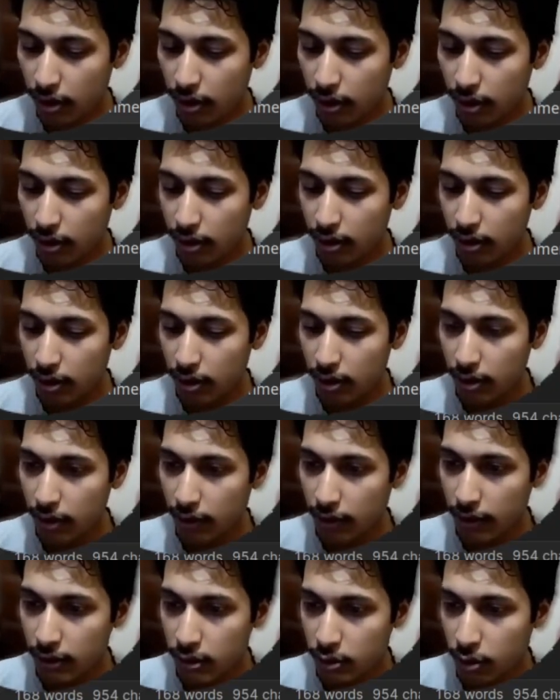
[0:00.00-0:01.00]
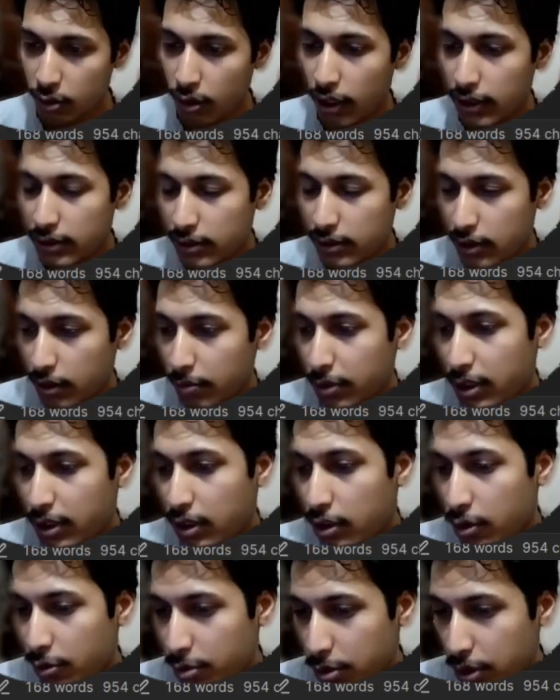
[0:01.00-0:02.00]
So let's jump in the option
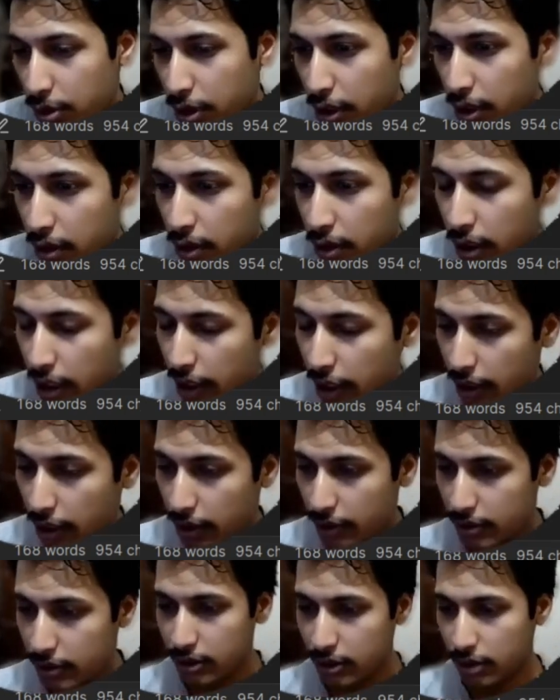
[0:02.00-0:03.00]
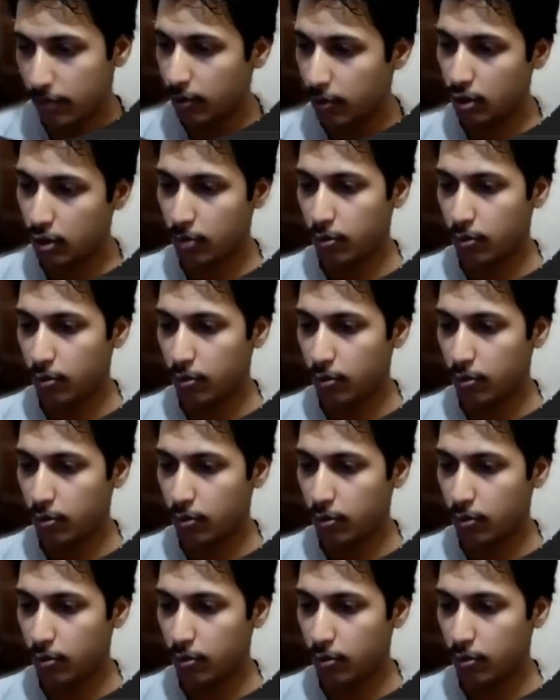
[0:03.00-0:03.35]
and discuss about the problem.